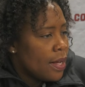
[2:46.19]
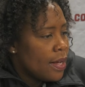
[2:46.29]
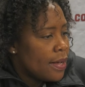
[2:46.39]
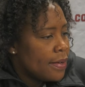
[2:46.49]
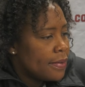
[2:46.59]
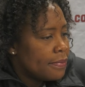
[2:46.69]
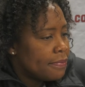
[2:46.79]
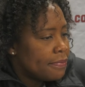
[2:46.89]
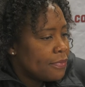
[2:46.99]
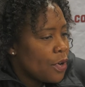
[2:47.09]

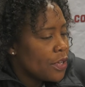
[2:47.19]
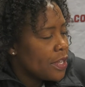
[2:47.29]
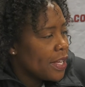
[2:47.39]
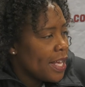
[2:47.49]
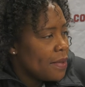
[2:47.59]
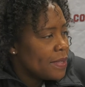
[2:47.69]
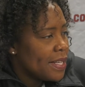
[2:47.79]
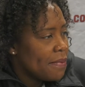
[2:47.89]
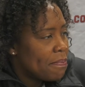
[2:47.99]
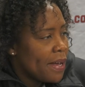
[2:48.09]
their games
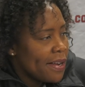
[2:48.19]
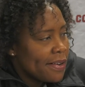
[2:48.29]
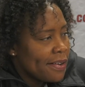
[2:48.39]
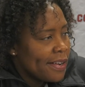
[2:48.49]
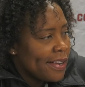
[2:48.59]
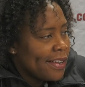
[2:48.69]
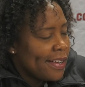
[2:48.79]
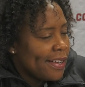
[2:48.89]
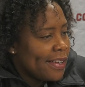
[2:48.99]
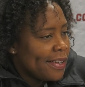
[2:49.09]
and get better.
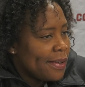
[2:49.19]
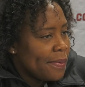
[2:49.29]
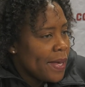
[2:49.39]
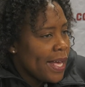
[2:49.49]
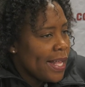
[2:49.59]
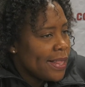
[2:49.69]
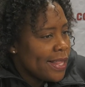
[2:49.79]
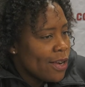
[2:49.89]
And